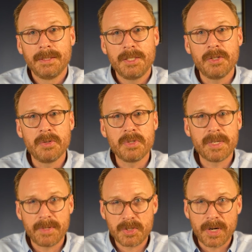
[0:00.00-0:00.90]
You
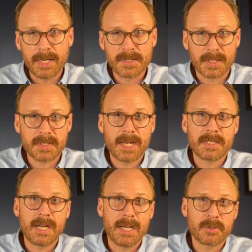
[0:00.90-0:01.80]
demonstrated success
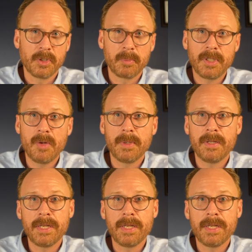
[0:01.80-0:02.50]
in a high school diploma.